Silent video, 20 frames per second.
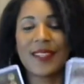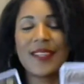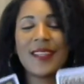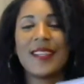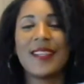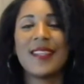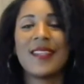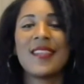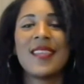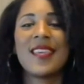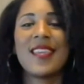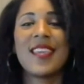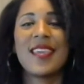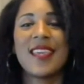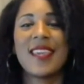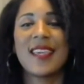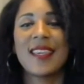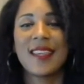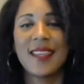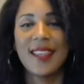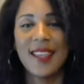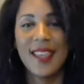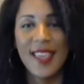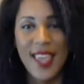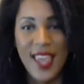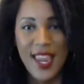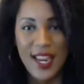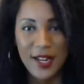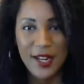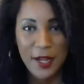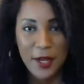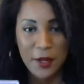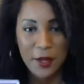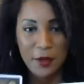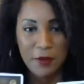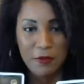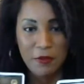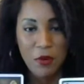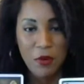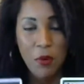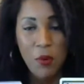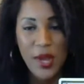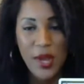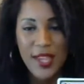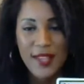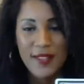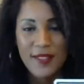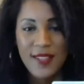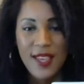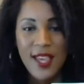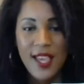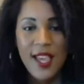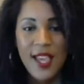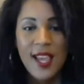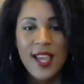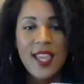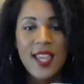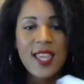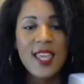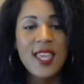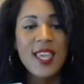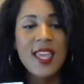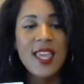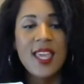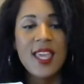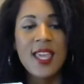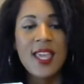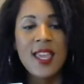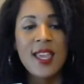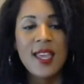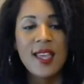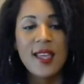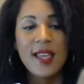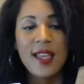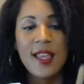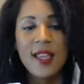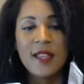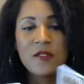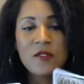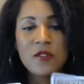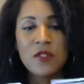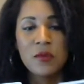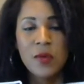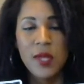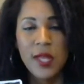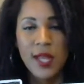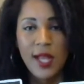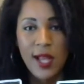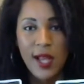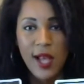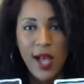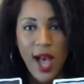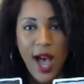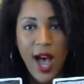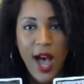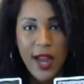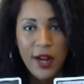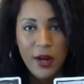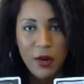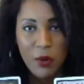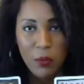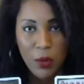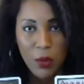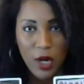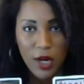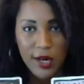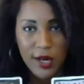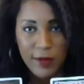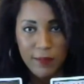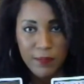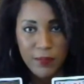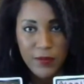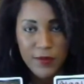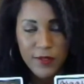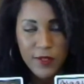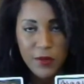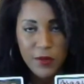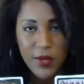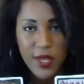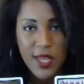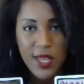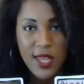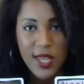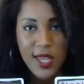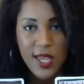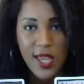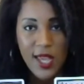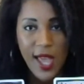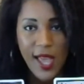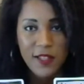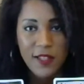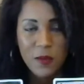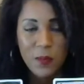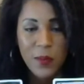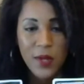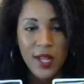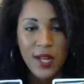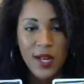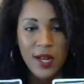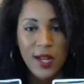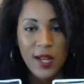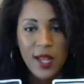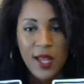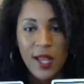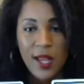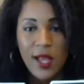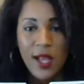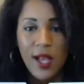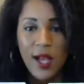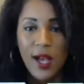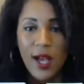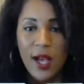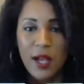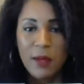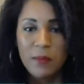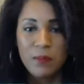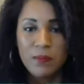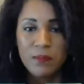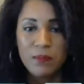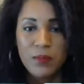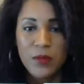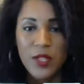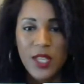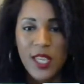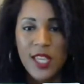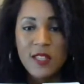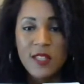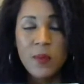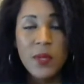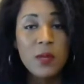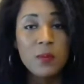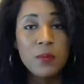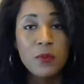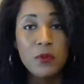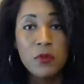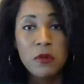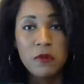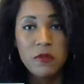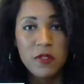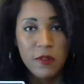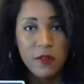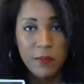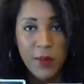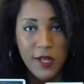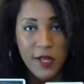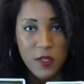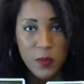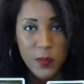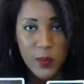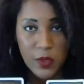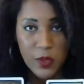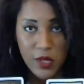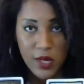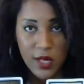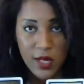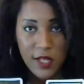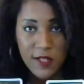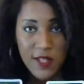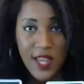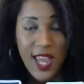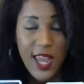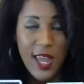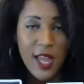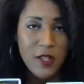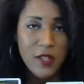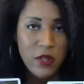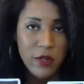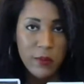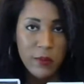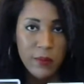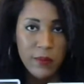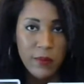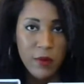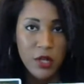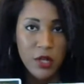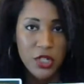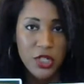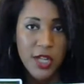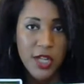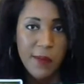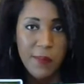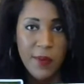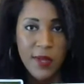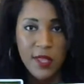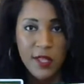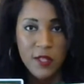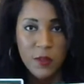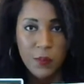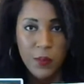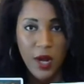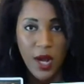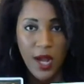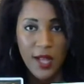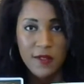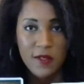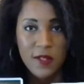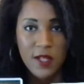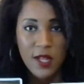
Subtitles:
the Eight of Coins, he is doing a higher work. So he has been, he's being moved by spirit. His hands are shaping these pots